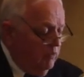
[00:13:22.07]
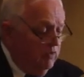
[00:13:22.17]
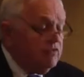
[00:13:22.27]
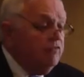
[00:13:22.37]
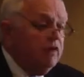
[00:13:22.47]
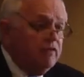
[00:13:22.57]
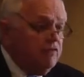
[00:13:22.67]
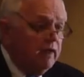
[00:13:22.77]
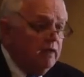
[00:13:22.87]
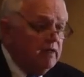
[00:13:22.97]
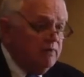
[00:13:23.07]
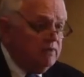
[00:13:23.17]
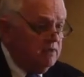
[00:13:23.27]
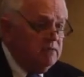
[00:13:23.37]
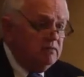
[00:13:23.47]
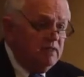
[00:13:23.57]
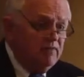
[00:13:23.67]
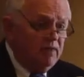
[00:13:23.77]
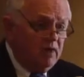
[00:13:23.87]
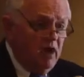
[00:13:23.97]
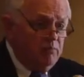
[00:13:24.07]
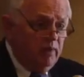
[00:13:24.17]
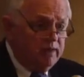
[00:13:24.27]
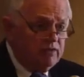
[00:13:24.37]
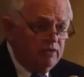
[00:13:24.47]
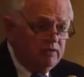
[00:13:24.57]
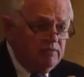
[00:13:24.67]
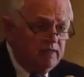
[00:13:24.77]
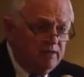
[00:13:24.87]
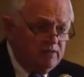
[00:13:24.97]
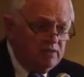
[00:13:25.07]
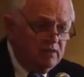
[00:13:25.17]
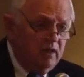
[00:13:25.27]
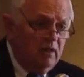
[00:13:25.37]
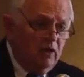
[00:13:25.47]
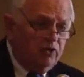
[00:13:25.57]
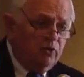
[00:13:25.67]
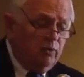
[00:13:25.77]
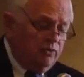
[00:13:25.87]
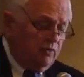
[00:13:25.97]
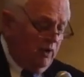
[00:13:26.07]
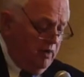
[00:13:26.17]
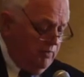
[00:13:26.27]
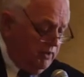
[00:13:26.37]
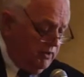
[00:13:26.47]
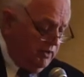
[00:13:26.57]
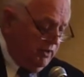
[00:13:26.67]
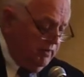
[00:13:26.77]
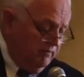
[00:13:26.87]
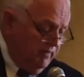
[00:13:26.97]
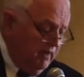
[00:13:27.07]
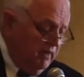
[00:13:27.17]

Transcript: was very, very limited given the complex circumstances under which crime occurred.